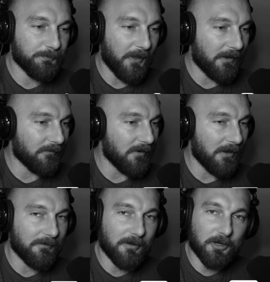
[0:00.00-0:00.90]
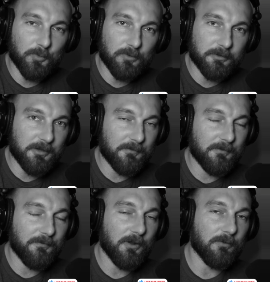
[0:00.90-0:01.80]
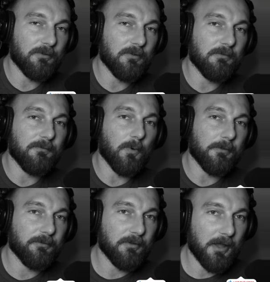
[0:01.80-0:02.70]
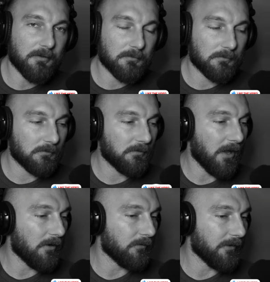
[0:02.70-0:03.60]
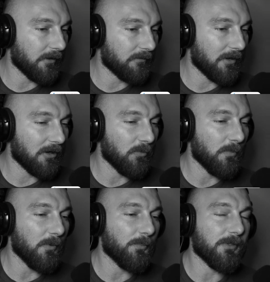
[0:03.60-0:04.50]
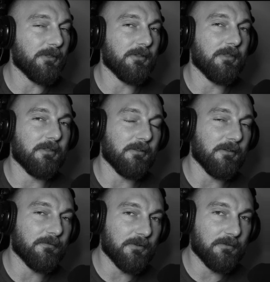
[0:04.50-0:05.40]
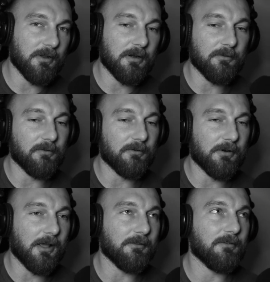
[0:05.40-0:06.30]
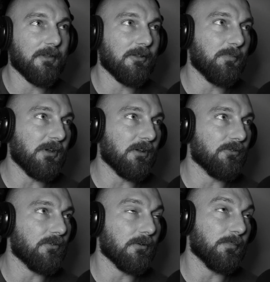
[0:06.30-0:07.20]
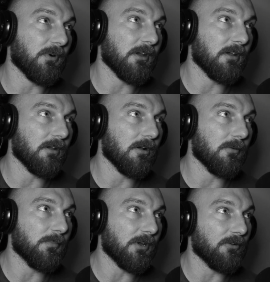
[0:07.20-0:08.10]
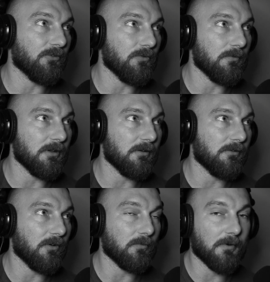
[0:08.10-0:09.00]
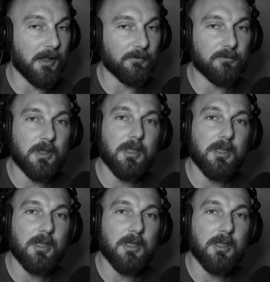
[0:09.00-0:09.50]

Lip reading: that's not terrible. Even if it goes into a 4th set, I don't think it's terrible. But the difference there is they're not sets because they're breaking up because you need to rest.